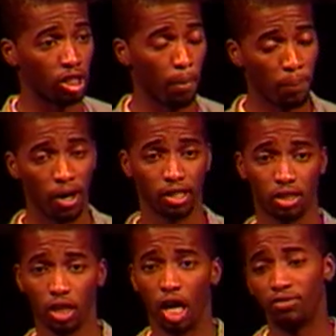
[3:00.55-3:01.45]
to the
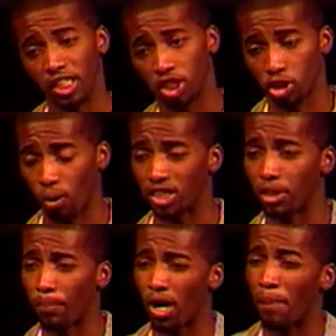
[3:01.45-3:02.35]
pus of distrust
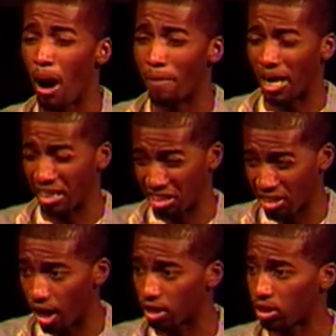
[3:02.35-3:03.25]
that brought about my
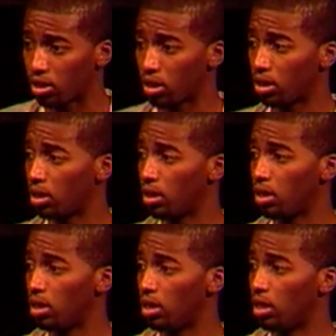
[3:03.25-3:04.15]
disgust,
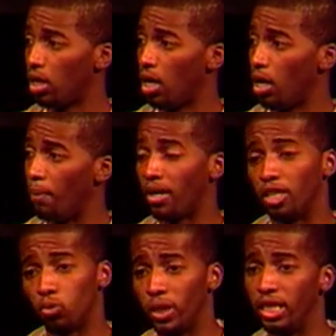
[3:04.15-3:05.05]

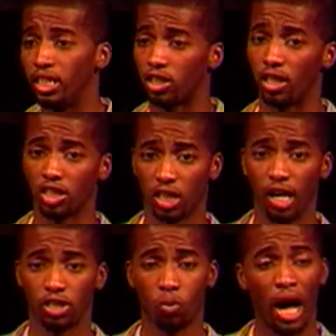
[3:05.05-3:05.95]
because we need to
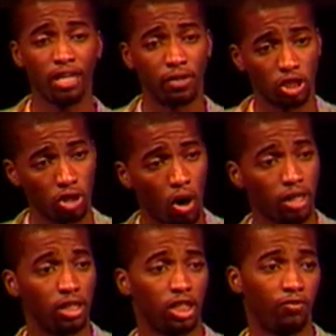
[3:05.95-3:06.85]
discuss why I even
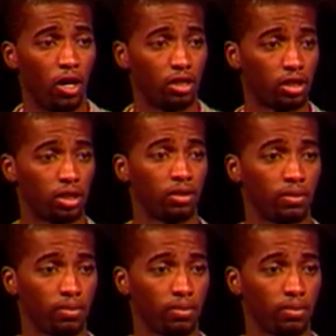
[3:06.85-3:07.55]
started this fuss.